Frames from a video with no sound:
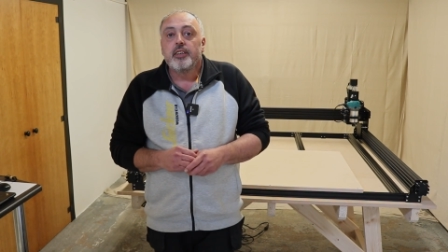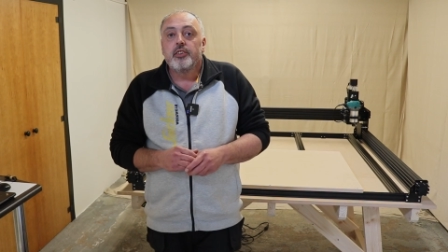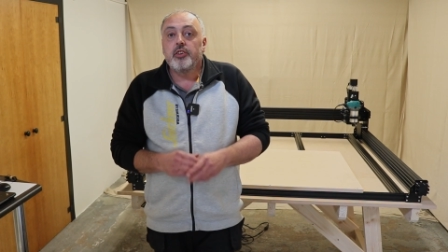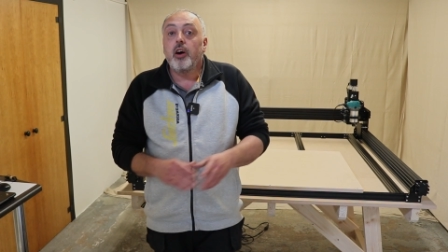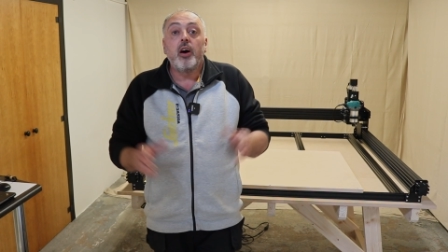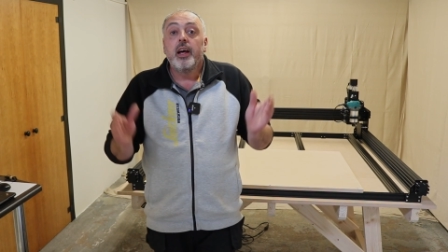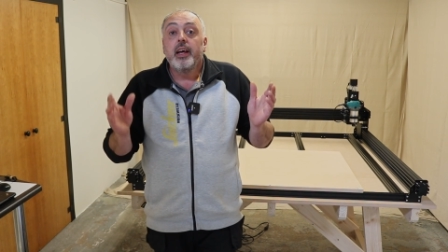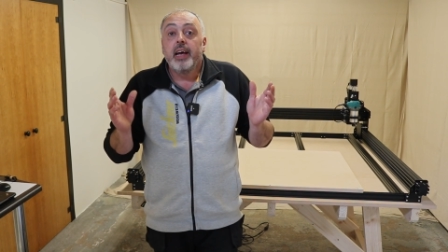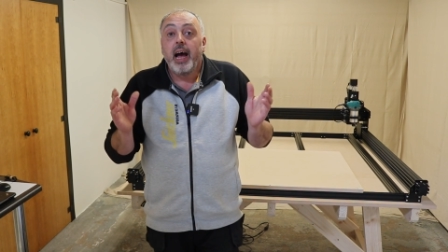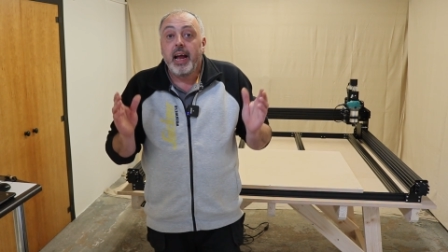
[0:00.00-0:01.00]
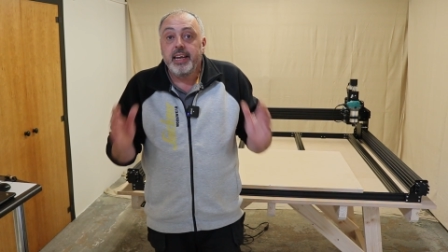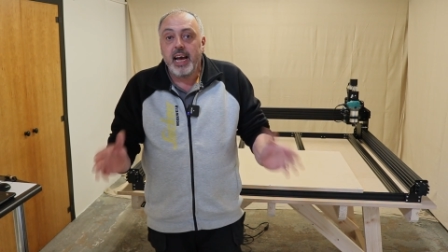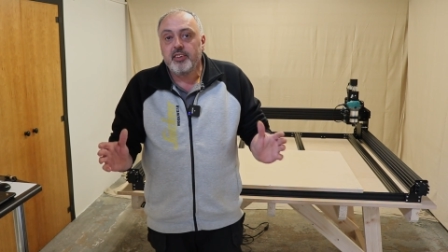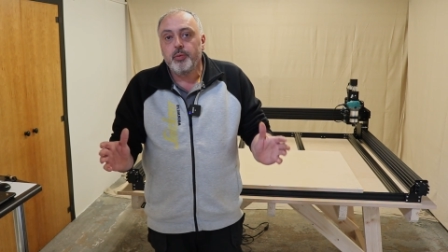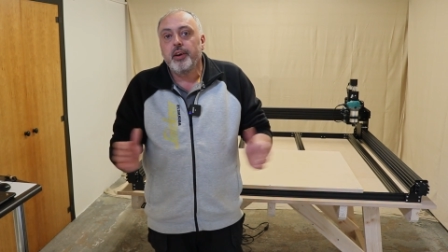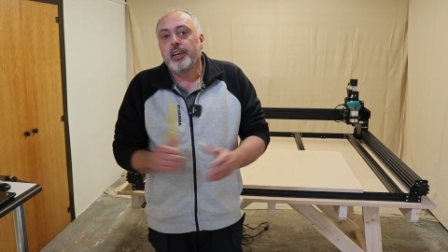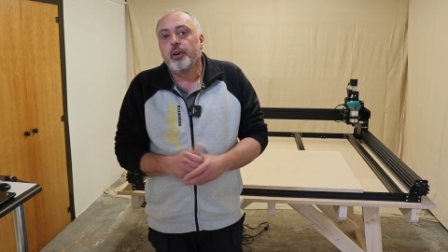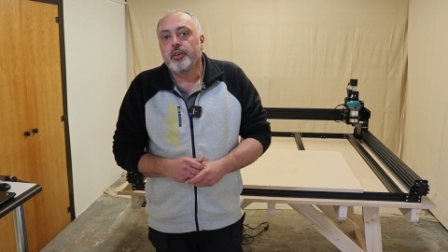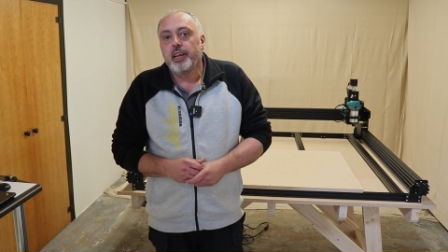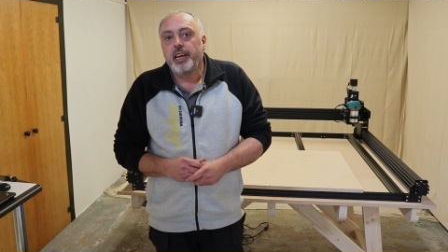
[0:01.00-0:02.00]
So that's where I'm
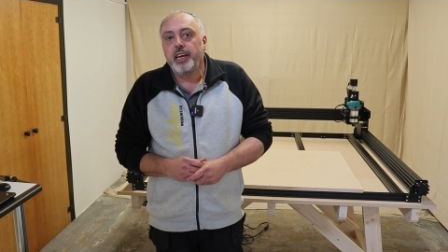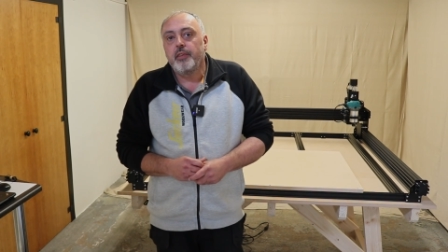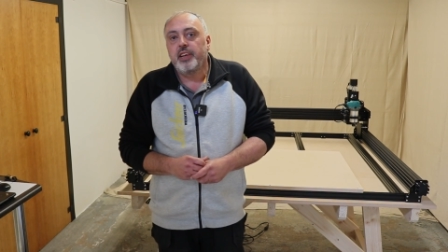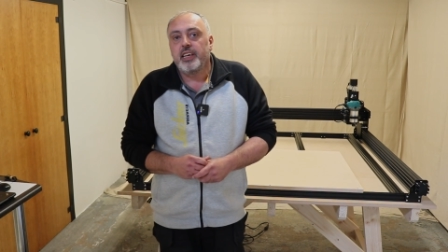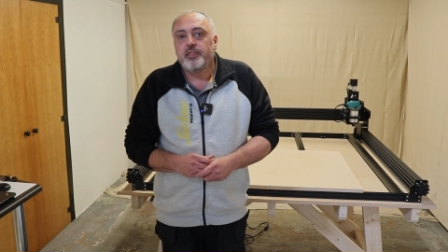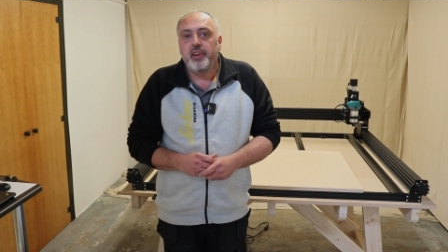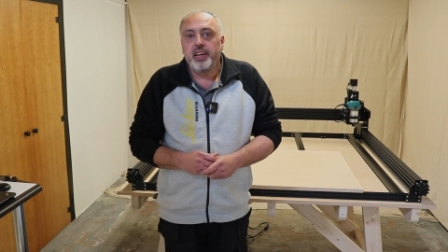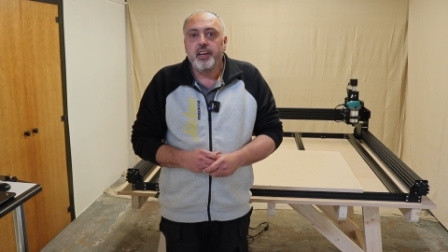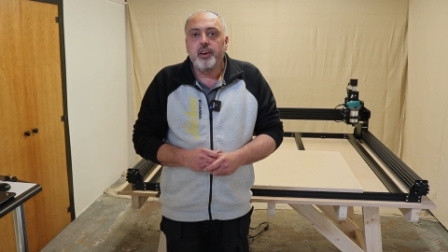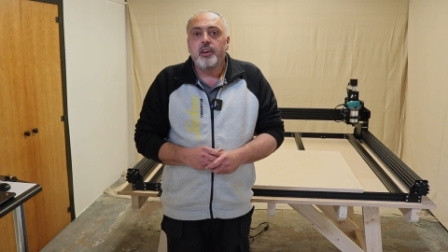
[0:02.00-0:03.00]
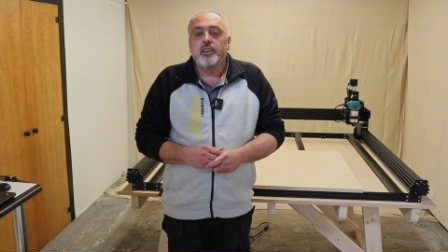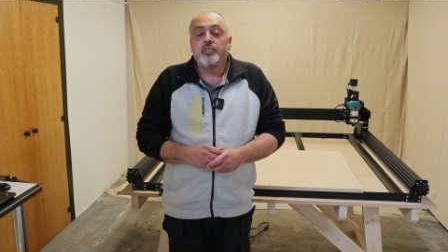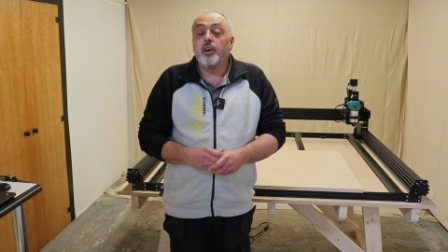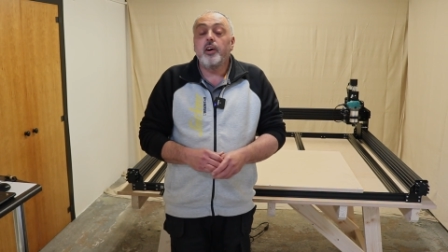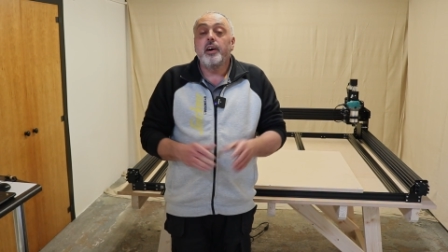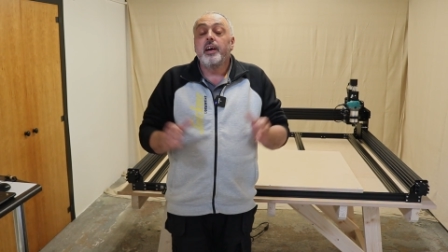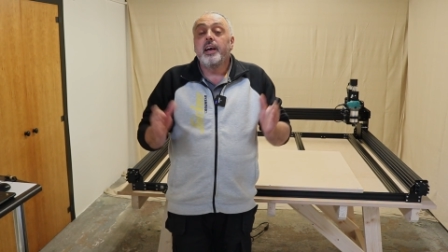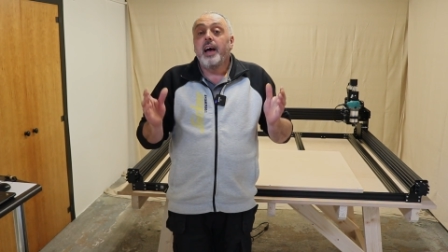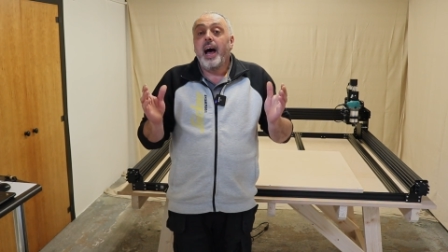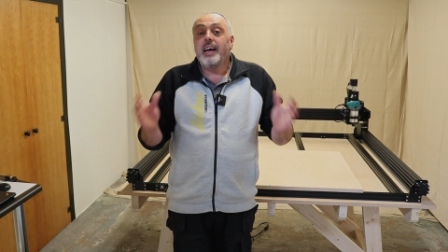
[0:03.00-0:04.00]
going to leave this video. So
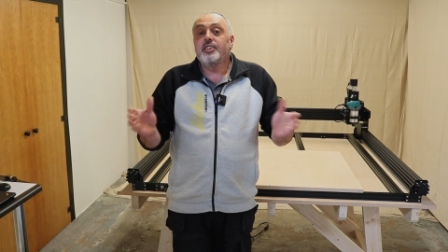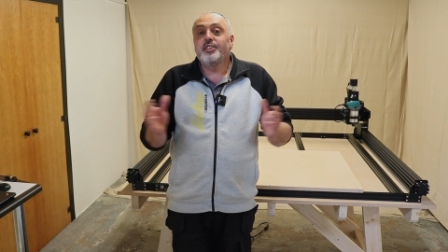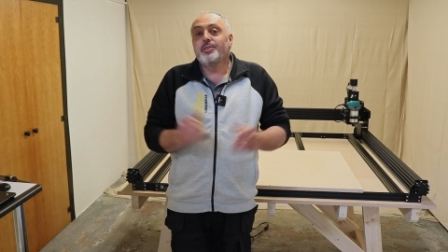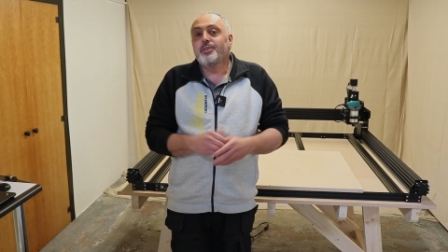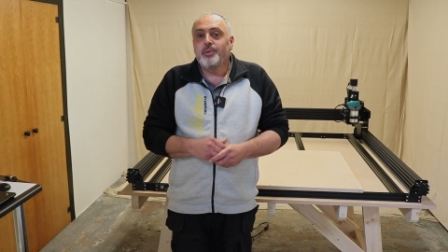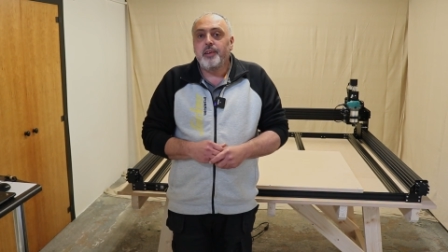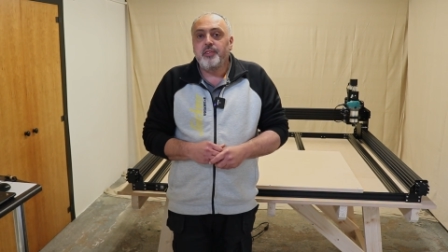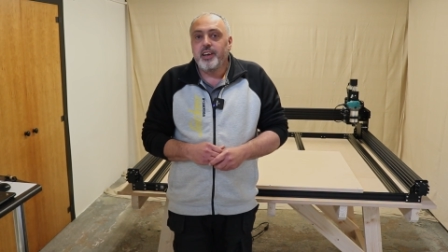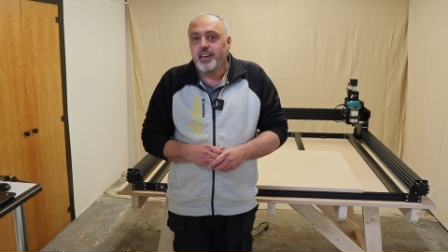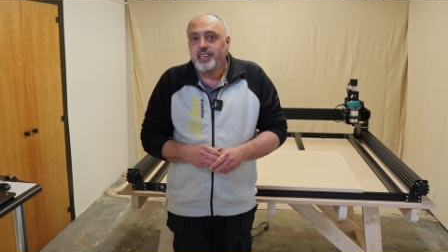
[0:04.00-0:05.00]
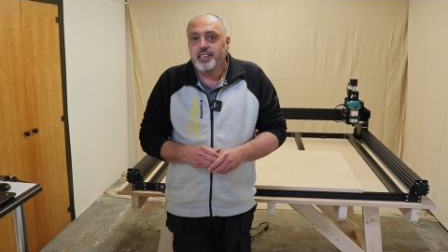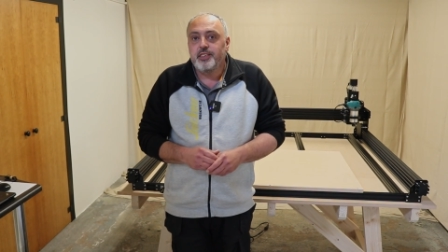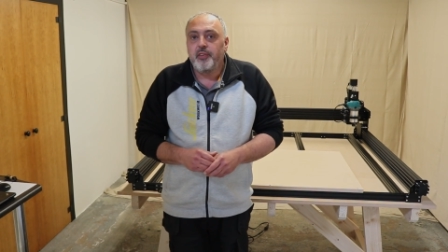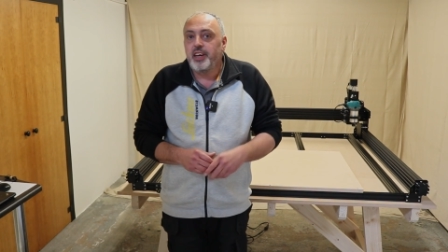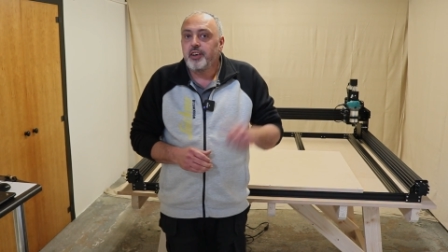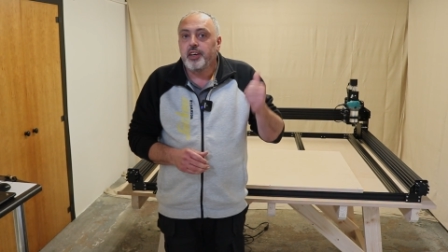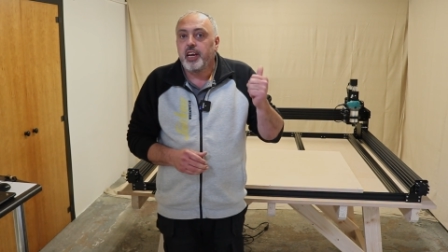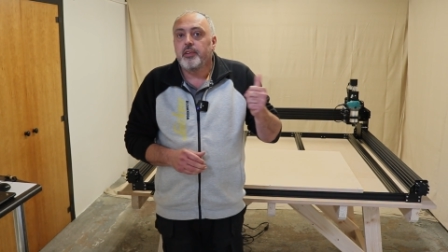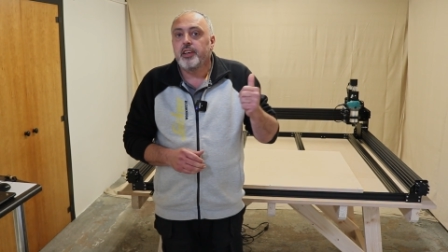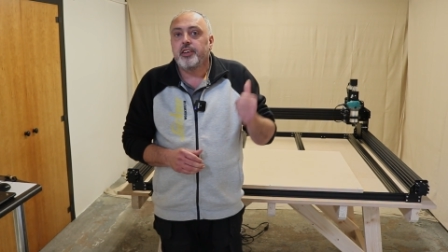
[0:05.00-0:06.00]
as usual, if you like this video, give it a